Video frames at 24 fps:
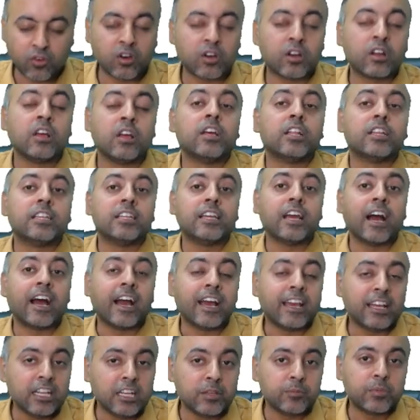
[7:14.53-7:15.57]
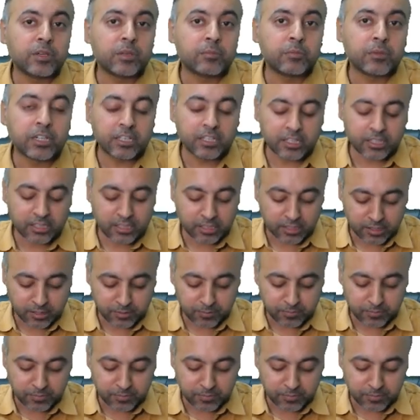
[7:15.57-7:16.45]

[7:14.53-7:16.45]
for the highly pigmented